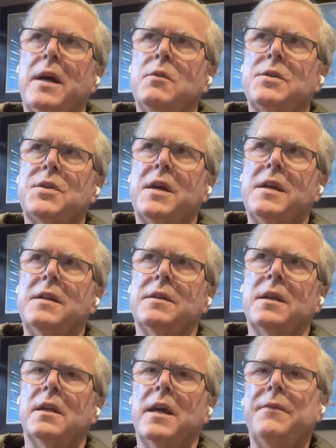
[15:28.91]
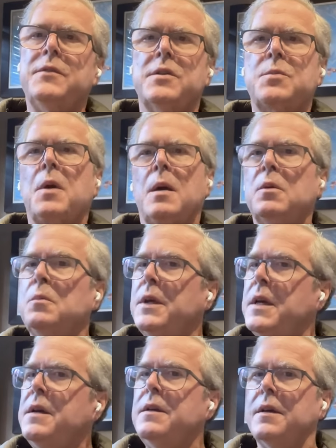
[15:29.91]
but I would say the left is
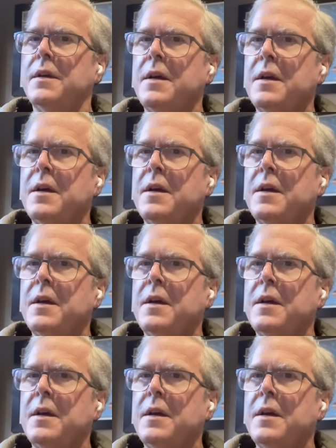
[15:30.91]
probably